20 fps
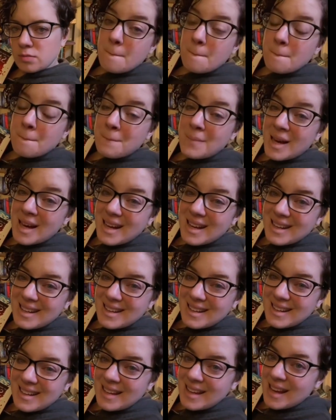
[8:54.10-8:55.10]
but
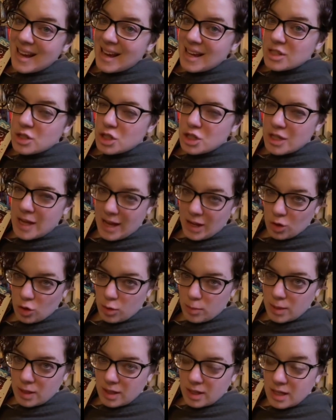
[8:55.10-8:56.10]
he has shadow
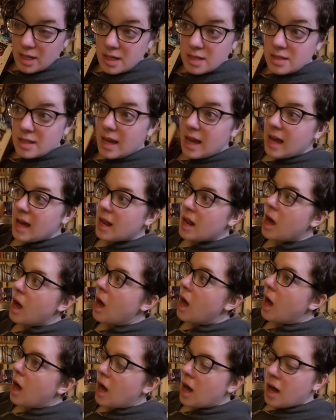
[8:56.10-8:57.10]
abilities, and
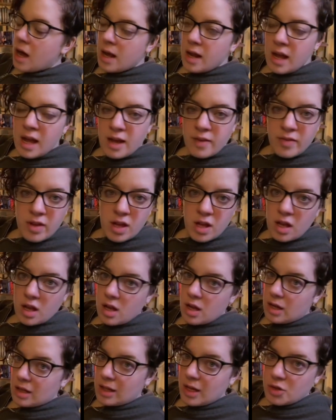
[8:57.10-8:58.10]
Hunt having
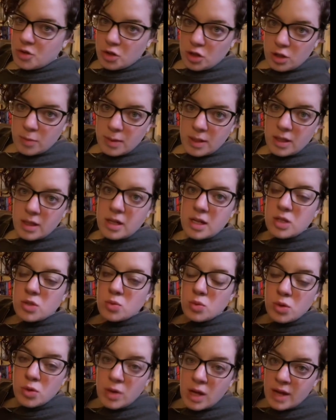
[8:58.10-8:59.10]
electrical abilities,
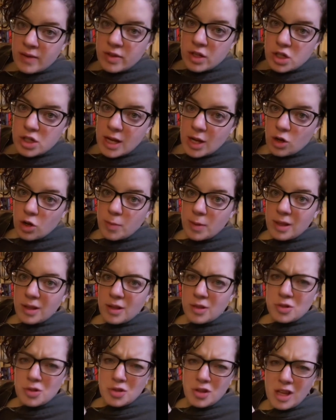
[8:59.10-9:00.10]
Rune having shadow
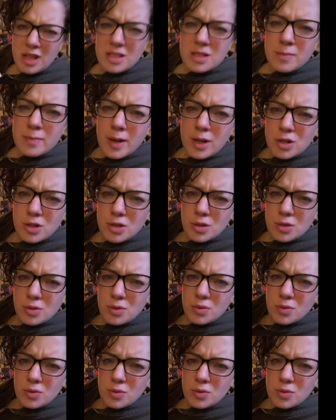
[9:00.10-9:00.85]
abilities, those are like some of my two